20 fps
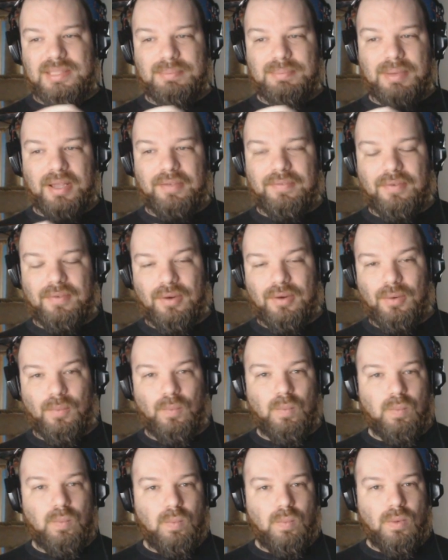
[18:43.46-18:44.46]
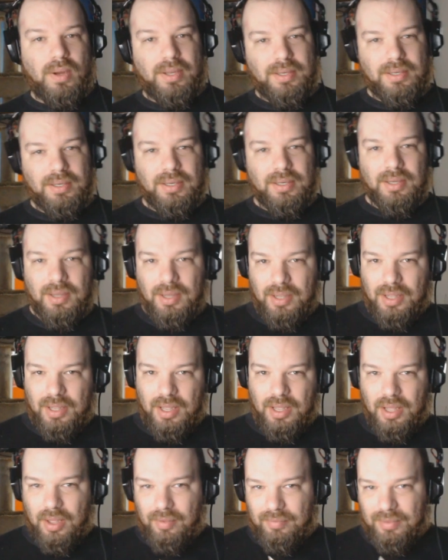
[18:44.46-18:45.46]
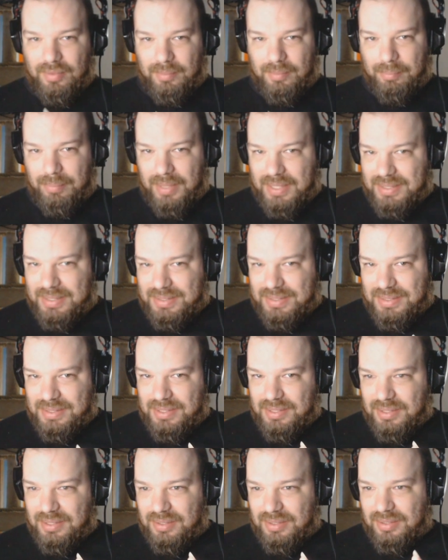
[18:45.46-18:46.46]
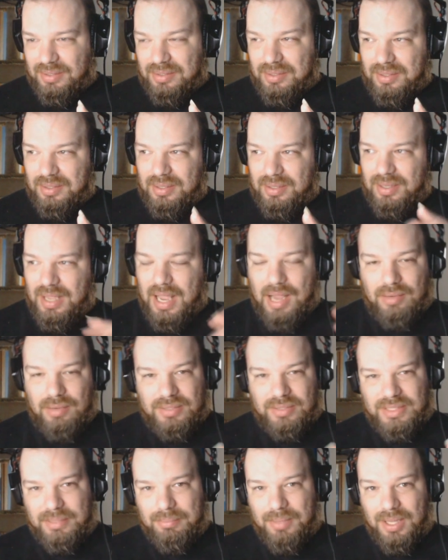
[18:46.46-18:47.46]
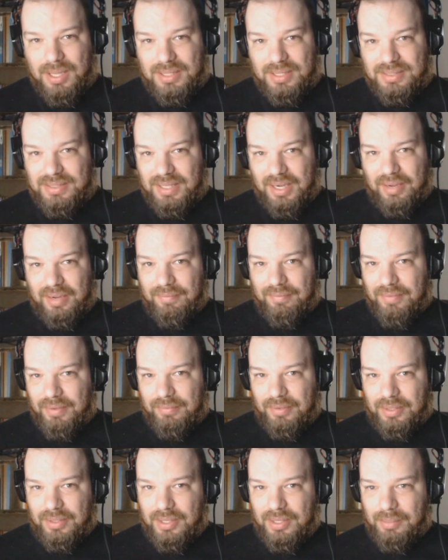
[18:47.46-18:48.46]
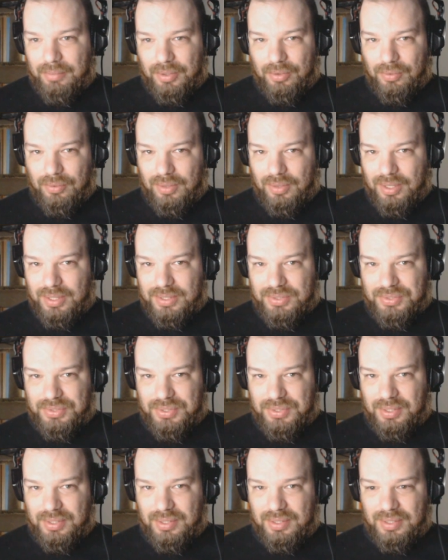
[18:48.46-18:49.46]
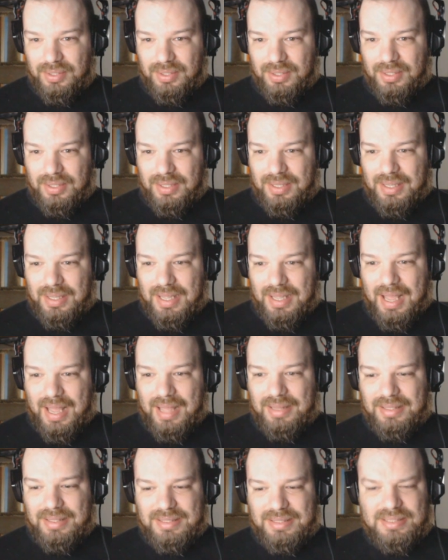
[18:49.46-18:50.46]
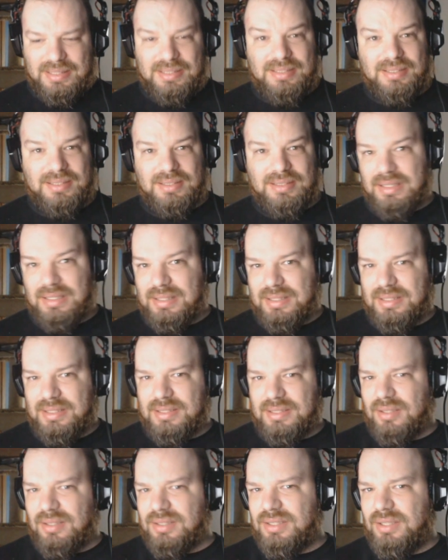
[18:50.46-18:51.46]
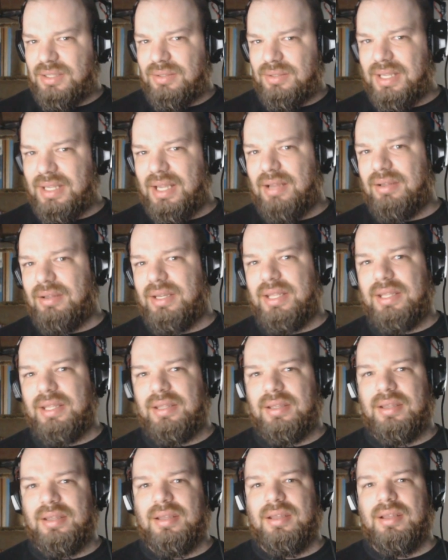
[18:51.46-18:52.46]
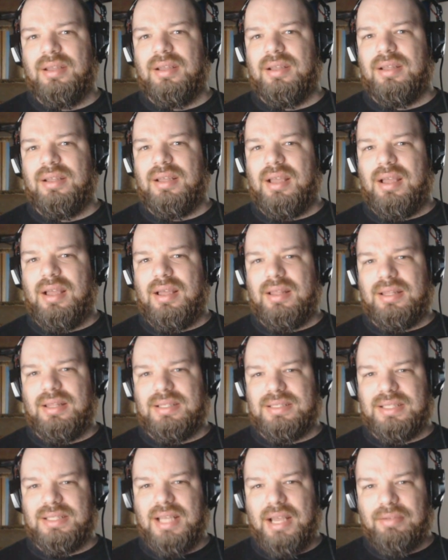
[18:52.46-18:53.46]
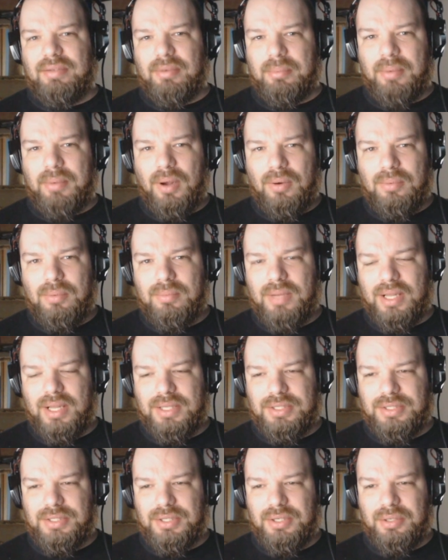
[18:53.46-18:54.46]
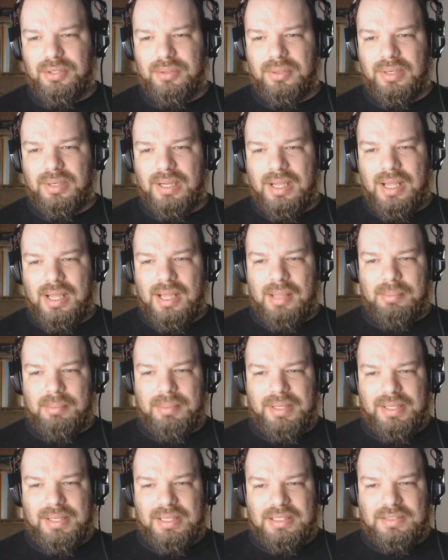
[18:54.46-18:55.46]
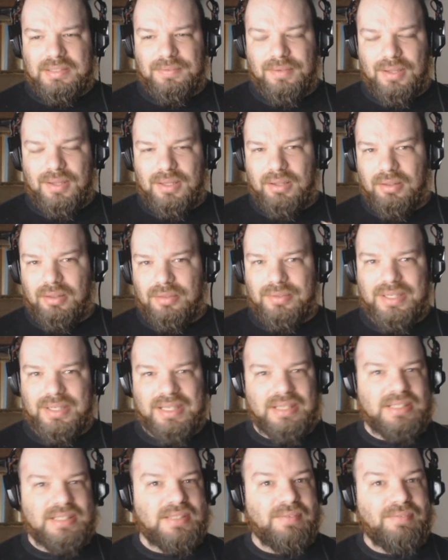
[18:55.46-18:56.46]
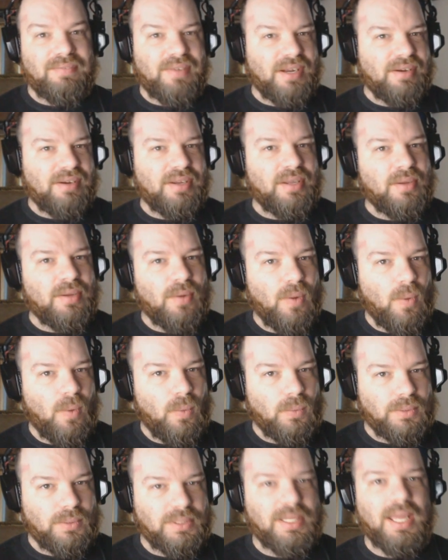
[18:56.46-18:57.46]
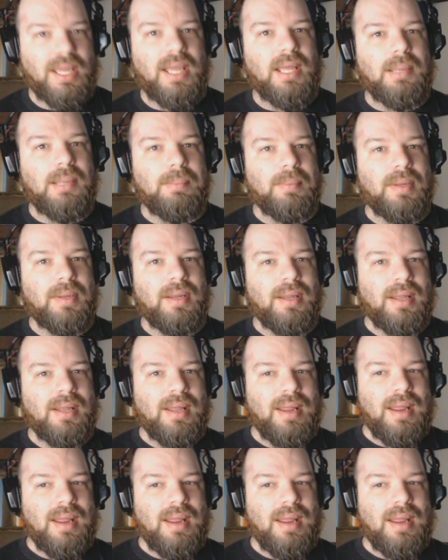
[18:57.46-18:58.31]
is by far one of the best housing mods that I've ever come across. And this is also counting the Skyrim home mods too, because Fallout 3 is a very old game,